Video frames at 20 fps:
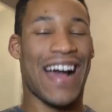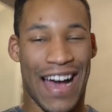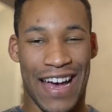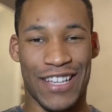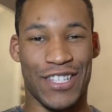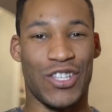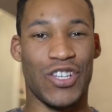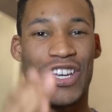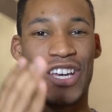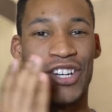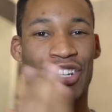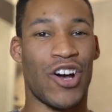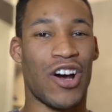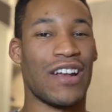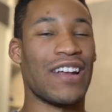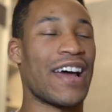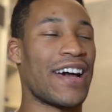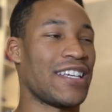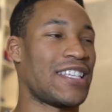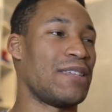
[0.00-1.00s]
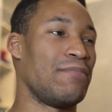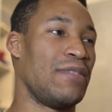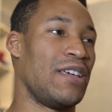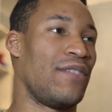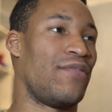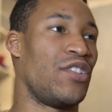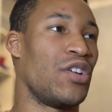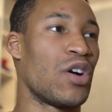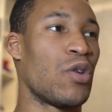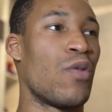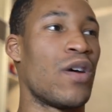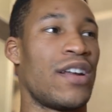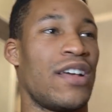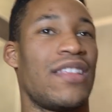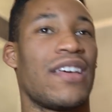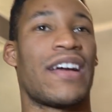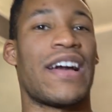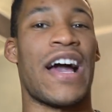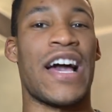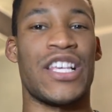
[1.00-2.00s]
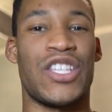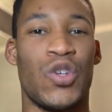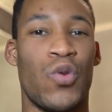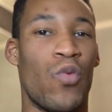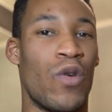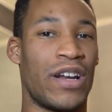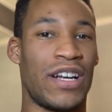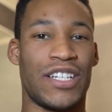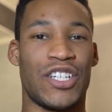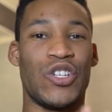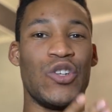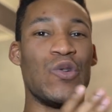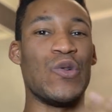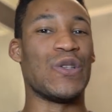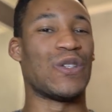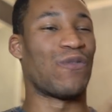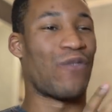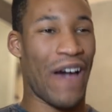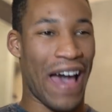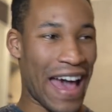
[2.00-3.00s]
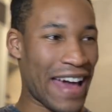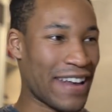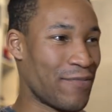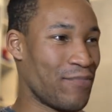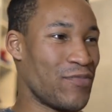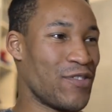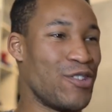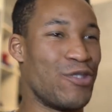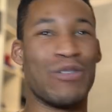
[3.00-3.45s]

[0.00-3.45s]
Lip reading: Guys, you cannot lie to me. If you're one of the guys who wanted to lose fat,